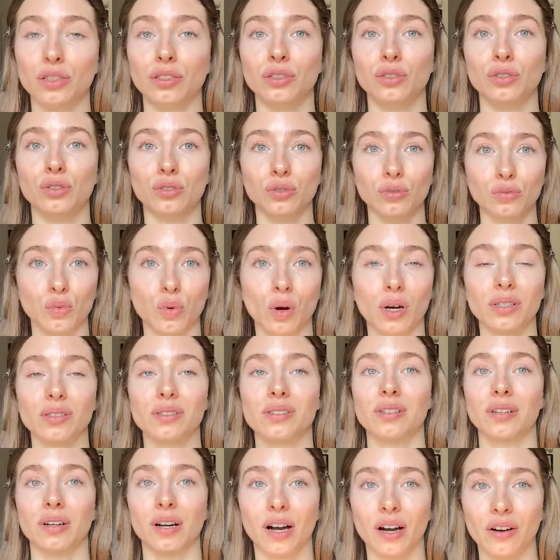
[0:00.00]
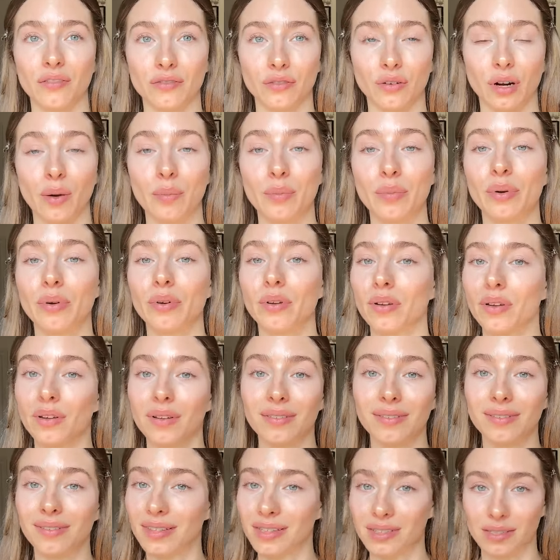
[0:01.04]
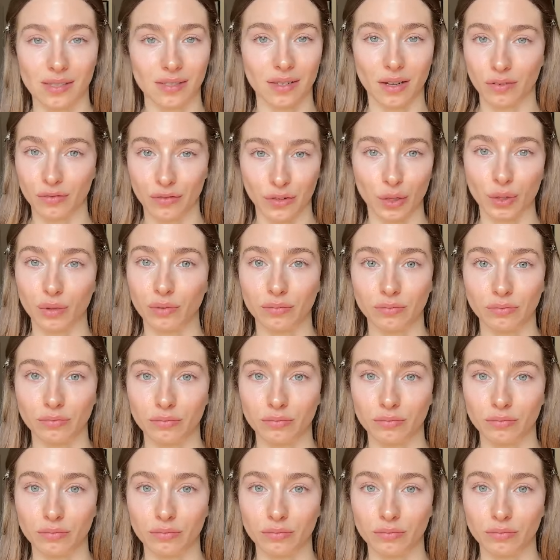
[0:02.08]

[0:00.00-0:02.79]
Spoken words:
you want to cover up, this is not for you.